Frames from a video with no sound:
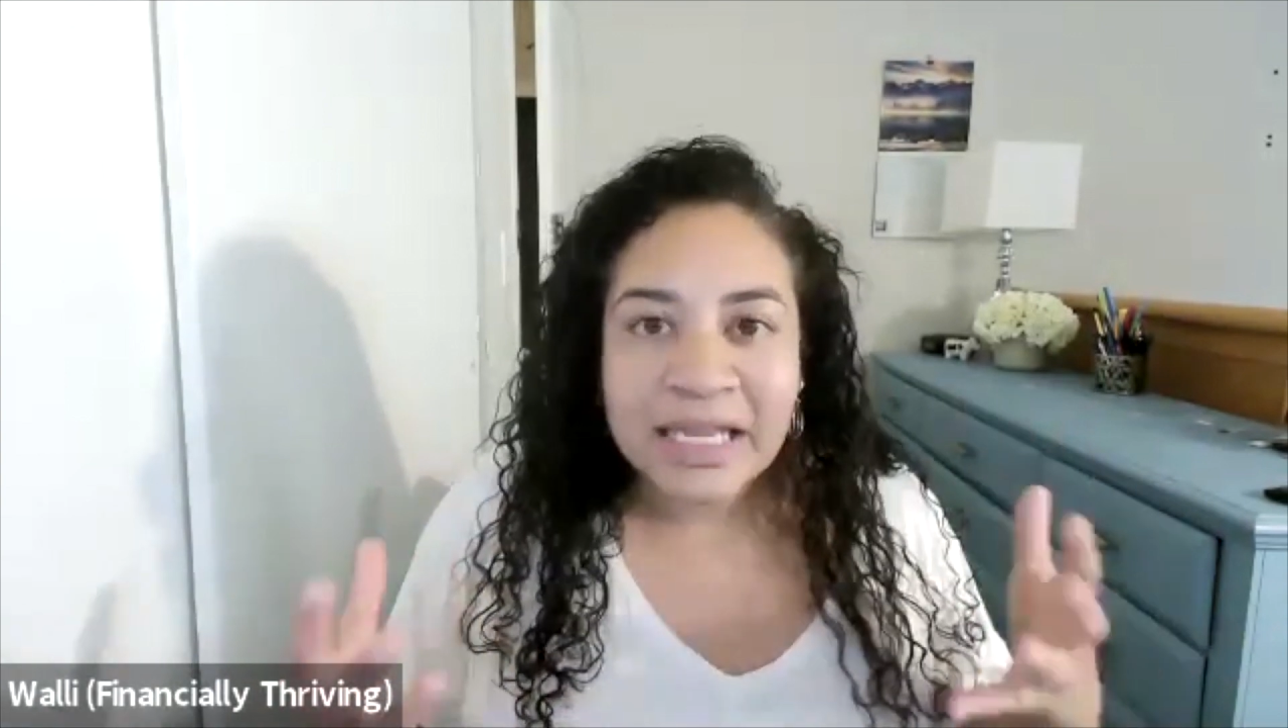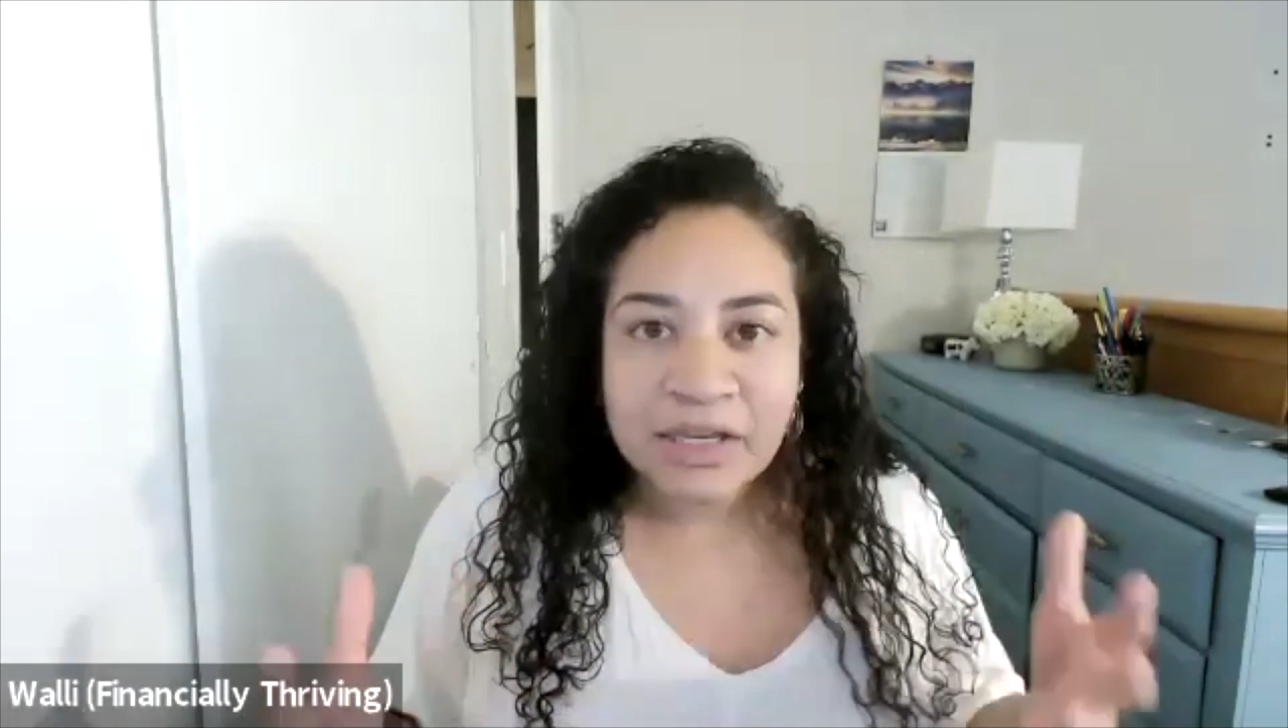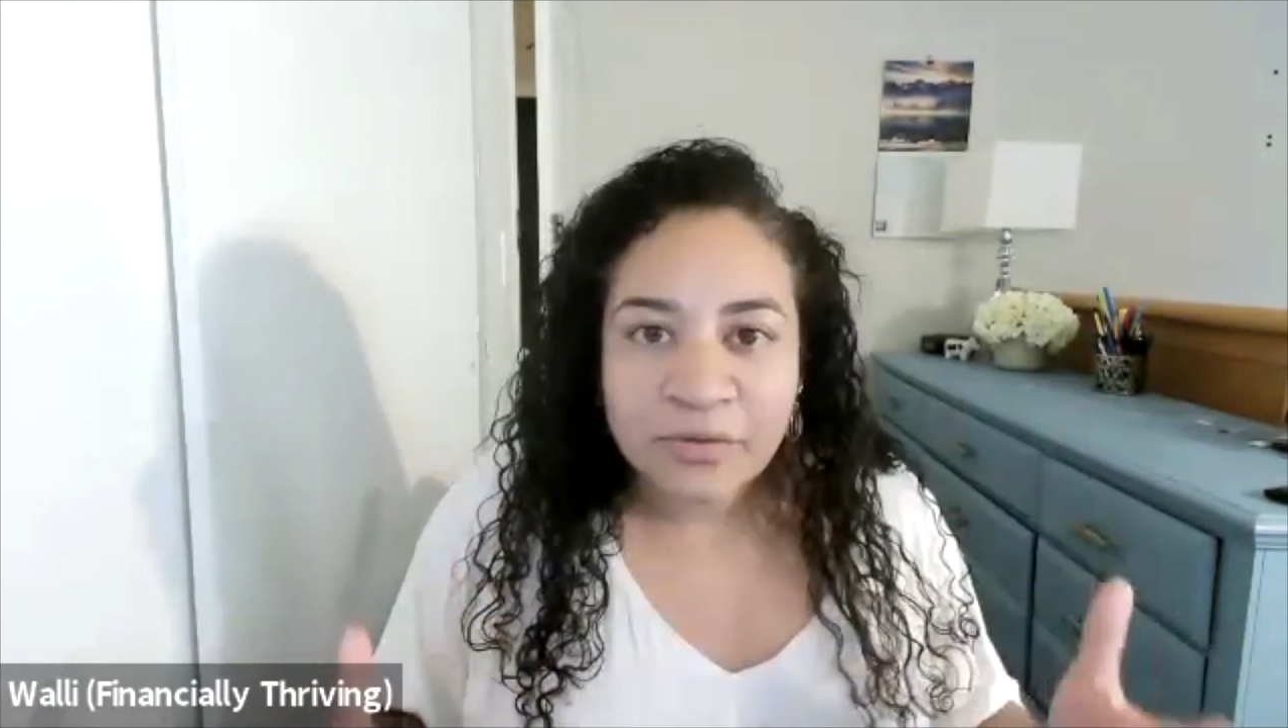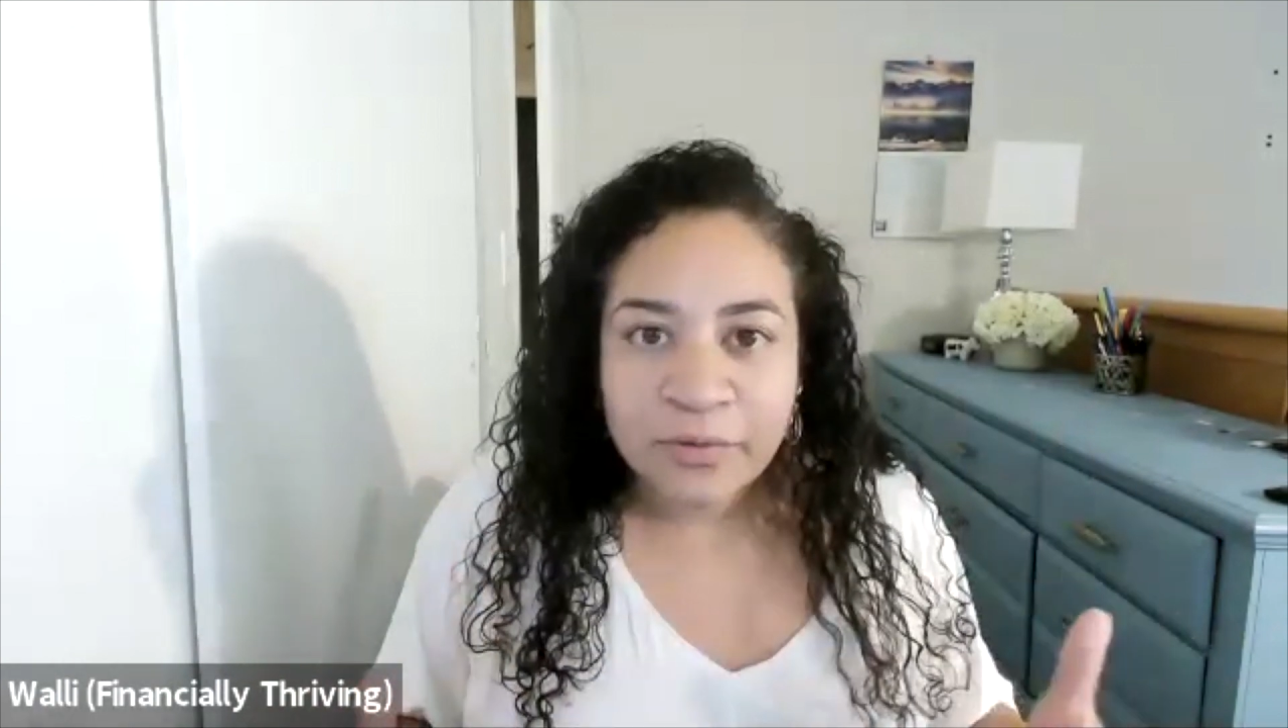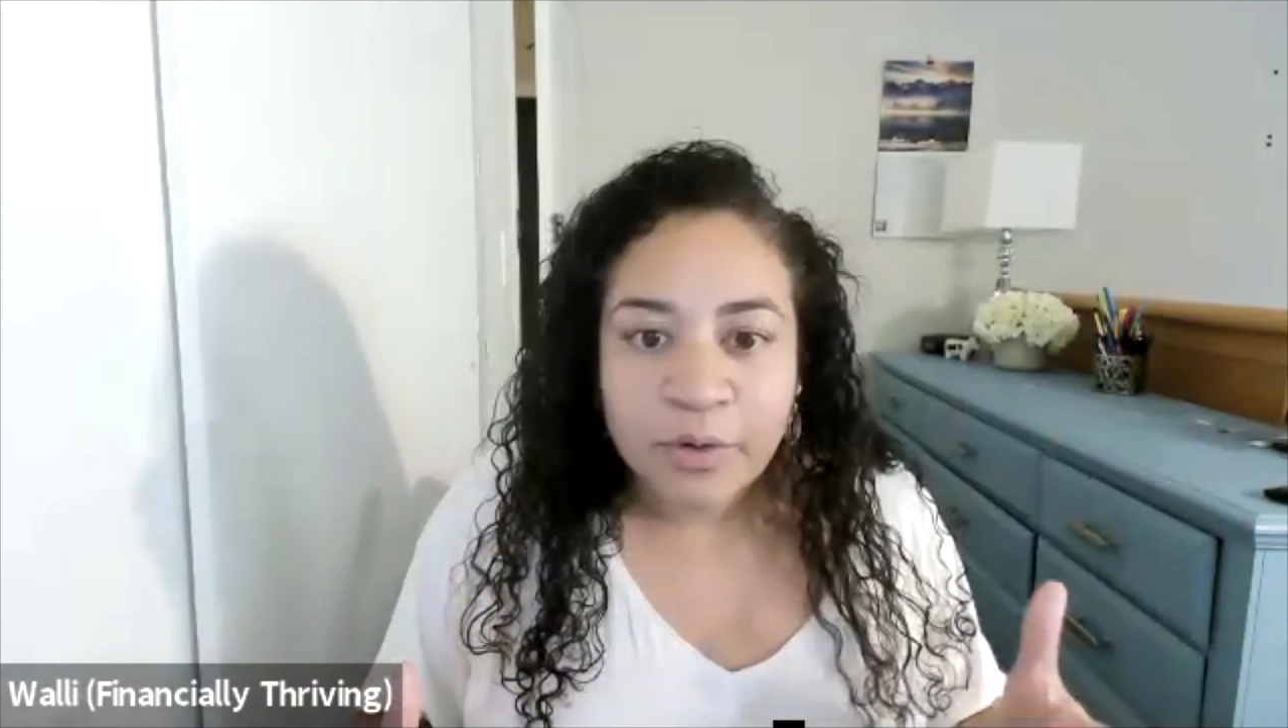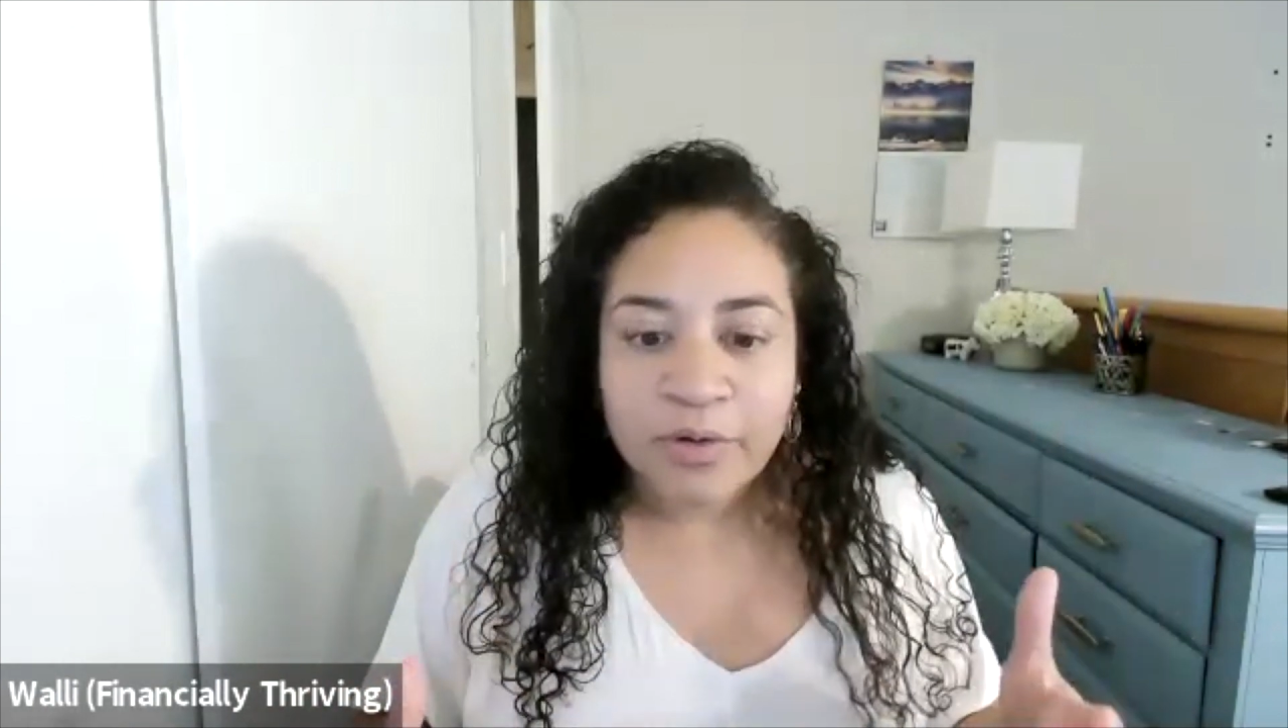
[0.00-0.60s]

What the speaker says: inflow